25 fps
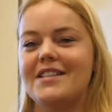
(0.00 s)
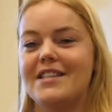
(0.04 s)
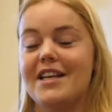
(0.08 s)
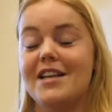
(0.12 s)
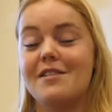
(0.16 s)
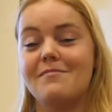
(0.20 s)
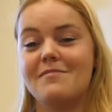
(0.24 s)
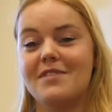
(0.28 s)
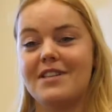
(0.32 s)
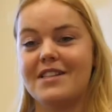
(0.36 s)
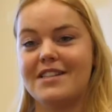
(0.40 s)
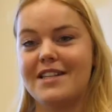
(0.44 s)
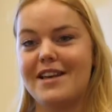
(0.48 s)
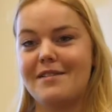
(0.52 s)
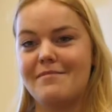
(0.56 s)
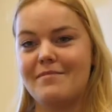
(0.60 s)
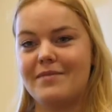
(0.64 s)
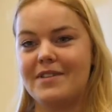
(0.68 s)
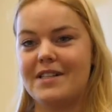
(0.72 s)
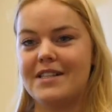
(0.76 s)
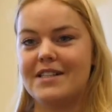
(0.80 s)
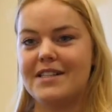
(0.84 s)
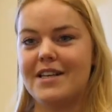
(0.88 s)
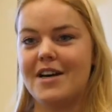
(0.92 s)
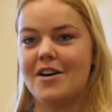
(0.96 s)
the sediment
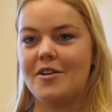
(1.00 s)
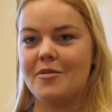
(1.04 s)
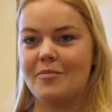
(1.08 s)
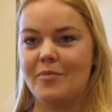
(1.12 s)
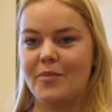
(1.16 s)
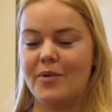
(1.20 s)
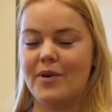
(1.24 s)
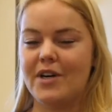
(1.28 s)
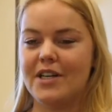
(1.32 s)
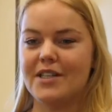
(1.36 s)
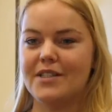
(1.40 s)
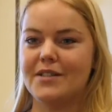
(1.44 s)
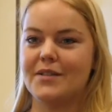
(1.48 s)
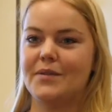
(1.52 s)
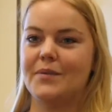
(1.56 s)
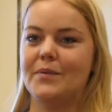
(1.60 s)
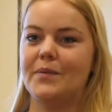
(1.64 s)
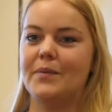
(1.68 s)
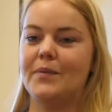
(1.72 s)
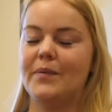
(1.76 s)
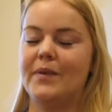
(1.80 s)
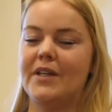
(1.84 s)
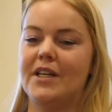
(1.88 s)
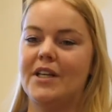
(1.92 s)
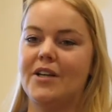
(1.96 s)
samples are on board,
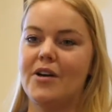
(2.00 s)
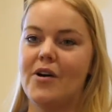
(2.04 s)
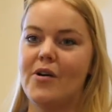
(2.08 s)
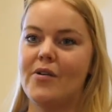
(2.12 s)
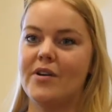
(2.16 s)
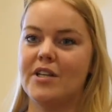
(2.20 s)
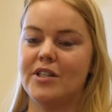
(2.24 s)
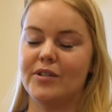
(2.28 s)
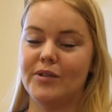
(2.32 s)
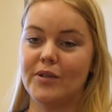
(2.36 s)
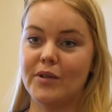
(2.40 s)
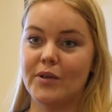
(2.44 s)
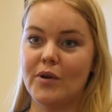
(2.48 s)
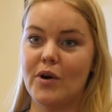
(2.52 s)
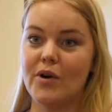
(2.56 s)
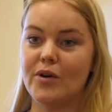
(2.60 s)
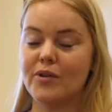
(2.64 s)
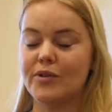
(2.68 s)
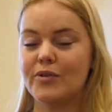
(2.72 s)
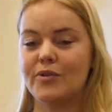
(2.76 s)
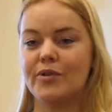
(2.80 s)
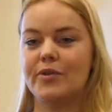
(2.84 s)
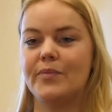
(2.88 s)
we go into the cold